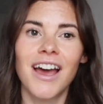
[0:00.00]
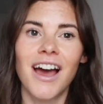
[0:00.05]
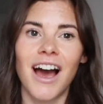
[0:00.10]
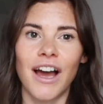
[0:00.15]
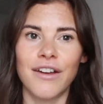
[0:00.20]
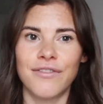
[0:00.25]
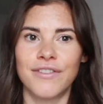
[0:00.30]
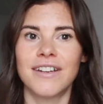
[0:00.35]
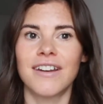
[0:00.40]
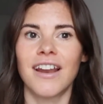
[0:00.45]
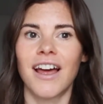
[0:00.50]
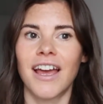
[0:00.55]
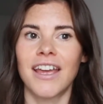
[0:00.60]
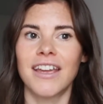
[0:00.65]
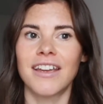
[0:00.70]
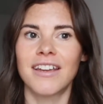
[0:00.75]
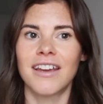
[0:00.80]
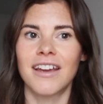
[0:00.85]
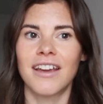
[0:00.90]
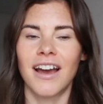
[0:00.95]
I feel
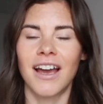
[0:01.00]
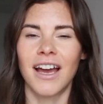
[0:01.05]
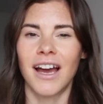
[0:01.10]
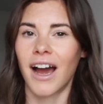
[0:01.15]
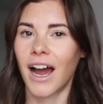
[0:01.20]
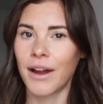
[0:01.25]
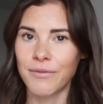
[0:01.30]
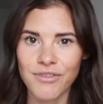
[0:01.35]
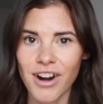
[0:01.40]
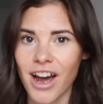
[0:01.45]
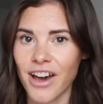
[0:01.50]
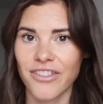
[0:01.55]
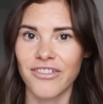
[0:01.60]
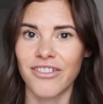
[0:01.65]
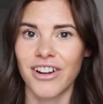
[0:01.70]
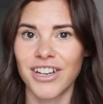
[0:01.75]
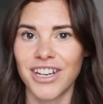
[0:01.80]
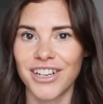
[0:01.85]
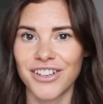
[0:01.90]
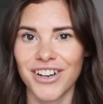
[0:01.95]
like I'm rather
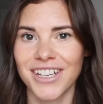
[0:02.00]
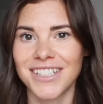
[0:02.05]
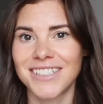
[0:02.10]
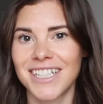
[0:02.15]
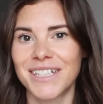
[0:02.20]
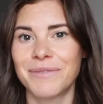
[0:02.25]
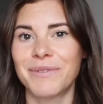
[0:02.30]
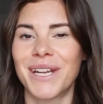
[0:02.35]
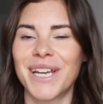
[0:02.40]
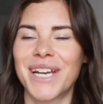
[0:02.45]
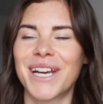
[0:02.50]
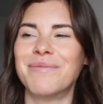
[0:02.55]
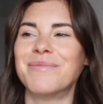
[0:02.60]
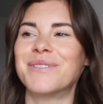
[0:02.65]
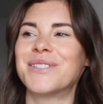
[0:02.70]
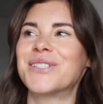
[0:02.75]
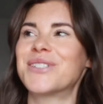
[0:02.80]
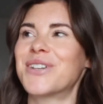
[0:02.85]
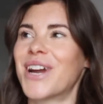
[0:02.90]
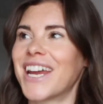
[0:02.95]
uninteresting when it
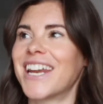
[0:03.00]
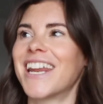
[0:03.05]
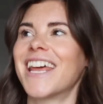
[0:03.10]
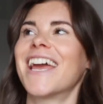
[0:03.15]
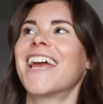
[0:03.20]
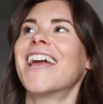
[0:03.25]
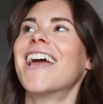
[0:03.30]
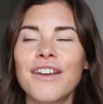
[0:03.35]
comes to training.